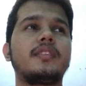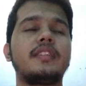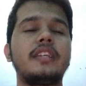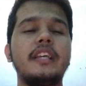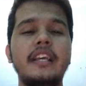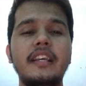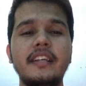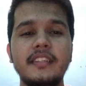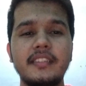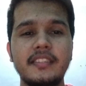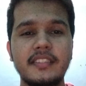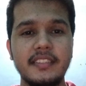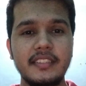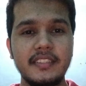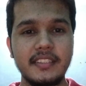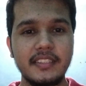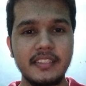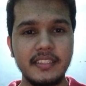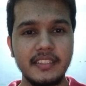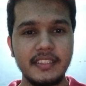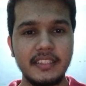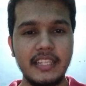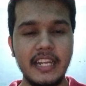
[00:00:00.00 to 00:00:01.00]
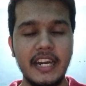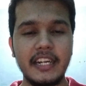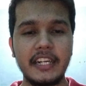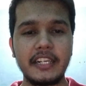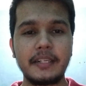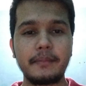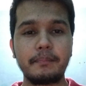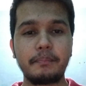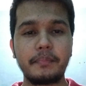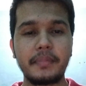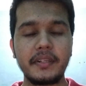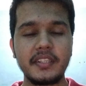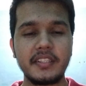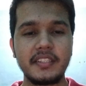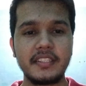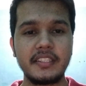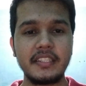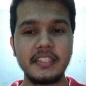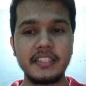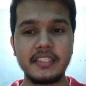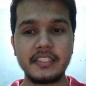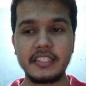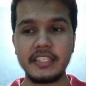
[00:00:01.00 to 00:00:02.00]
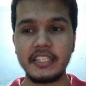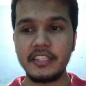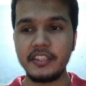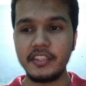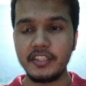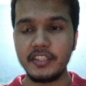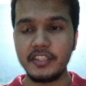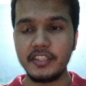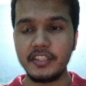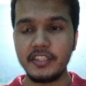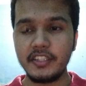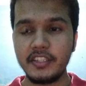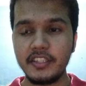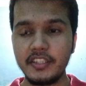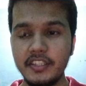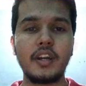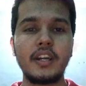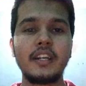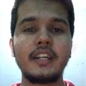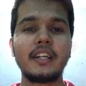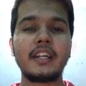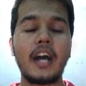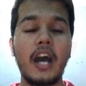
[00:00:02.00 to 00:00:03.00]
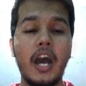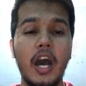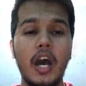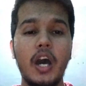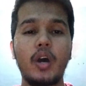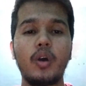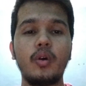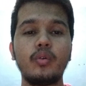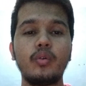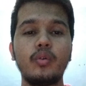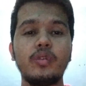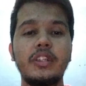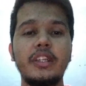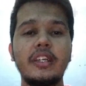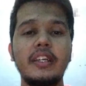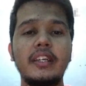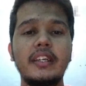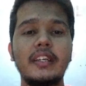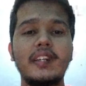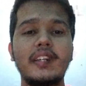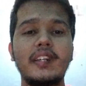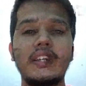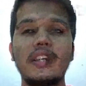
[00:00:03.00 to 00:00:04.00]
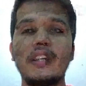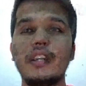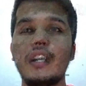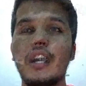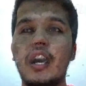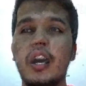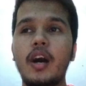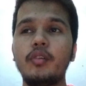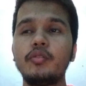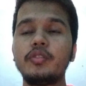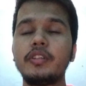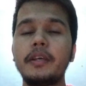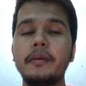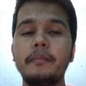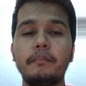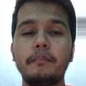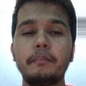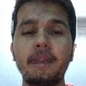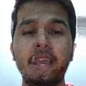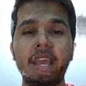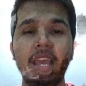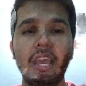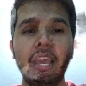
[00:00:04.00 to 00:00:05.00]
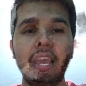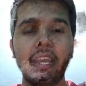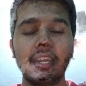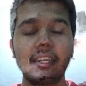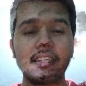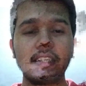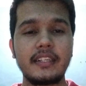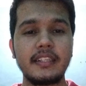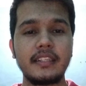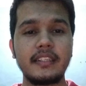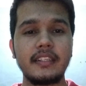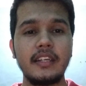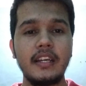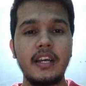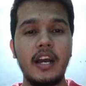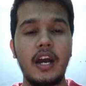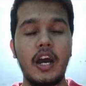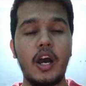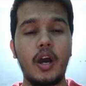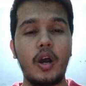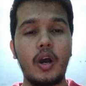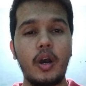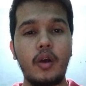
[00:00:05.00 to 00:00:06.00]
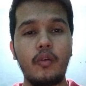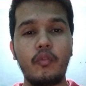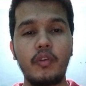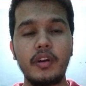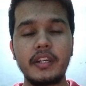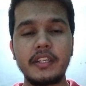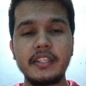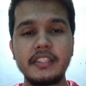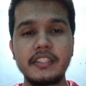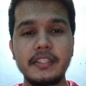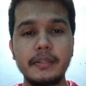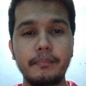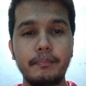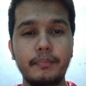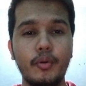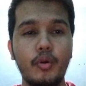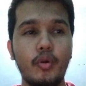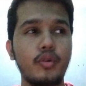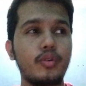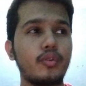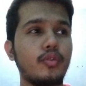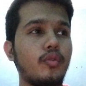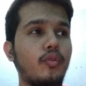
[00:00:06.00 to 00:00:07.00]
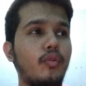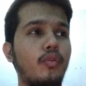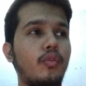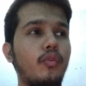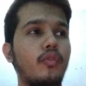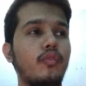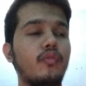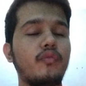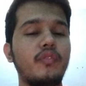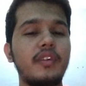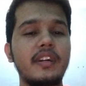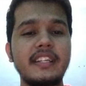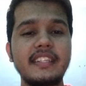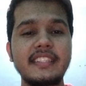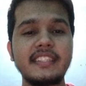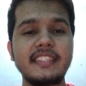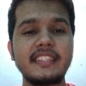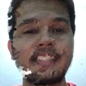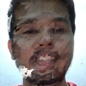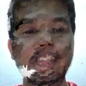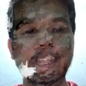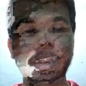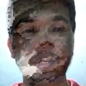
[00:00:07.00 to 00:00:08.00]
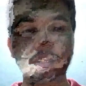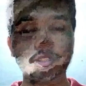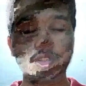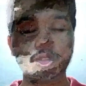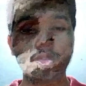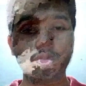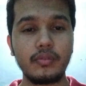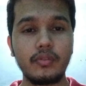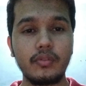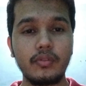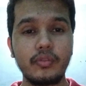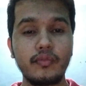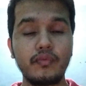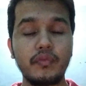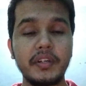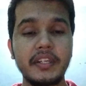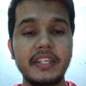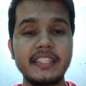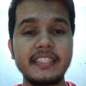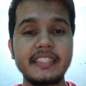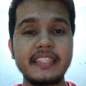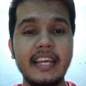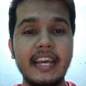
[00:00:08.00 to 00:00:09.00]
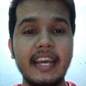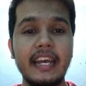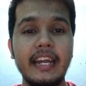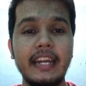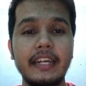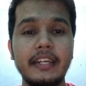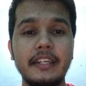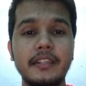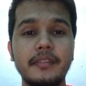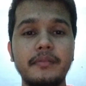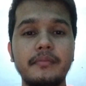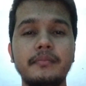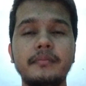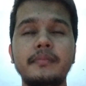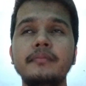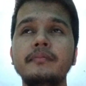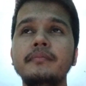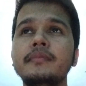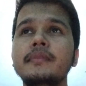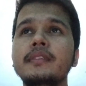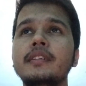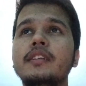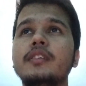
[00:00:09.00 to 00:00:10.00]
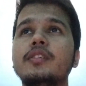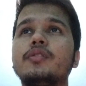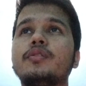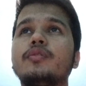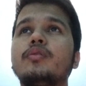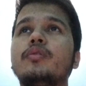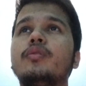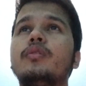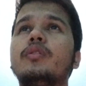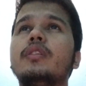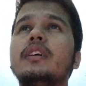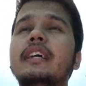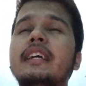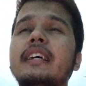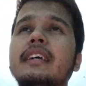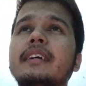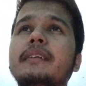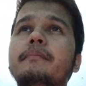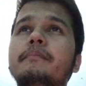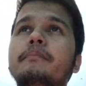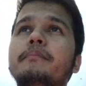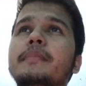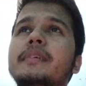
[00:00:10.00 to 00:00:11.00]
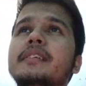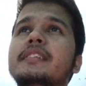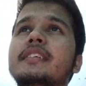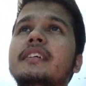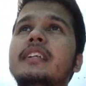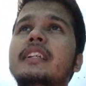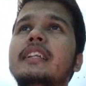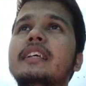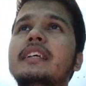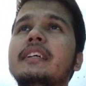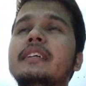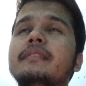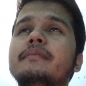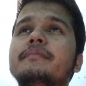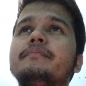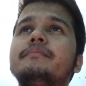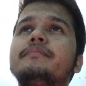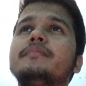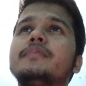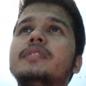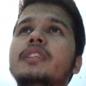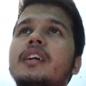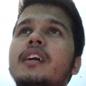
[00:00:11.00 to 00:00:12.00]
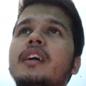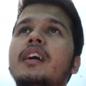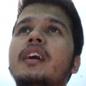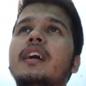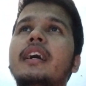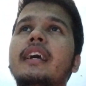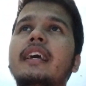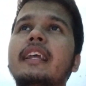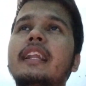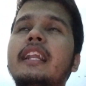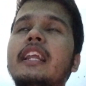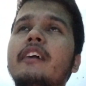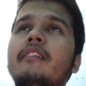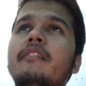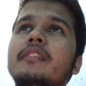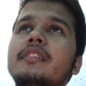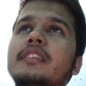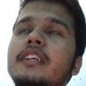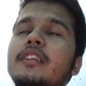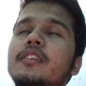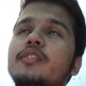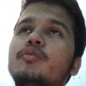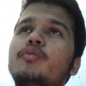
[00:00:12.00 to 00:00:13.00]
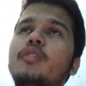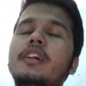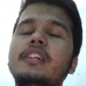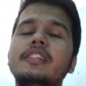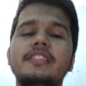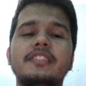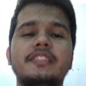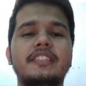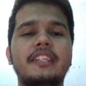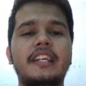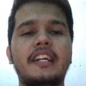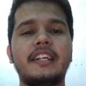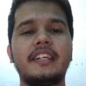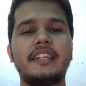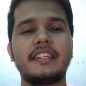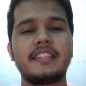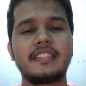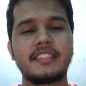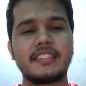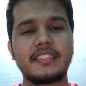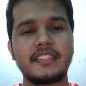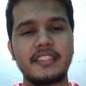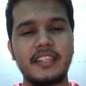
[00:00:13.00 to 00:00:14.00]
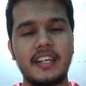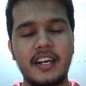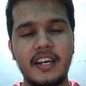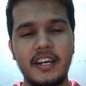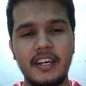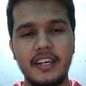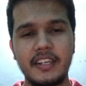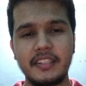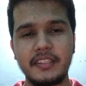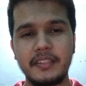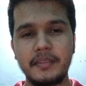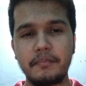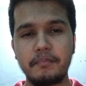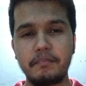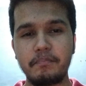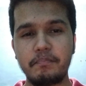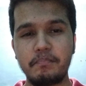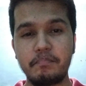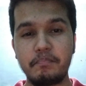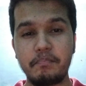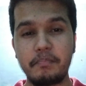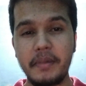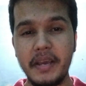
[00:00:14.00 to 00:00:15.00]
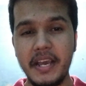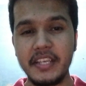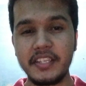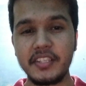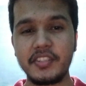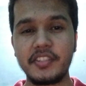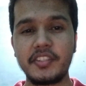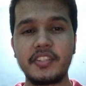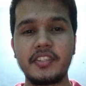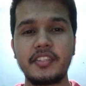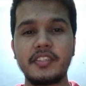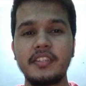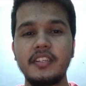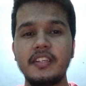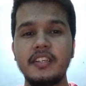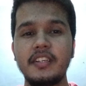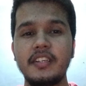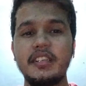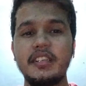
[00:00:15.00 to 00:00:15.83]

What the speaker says: things that persist in this world, how they impact, what is a proton, what is an electron, what is an atom. So basically the 11th and 12th standards are the best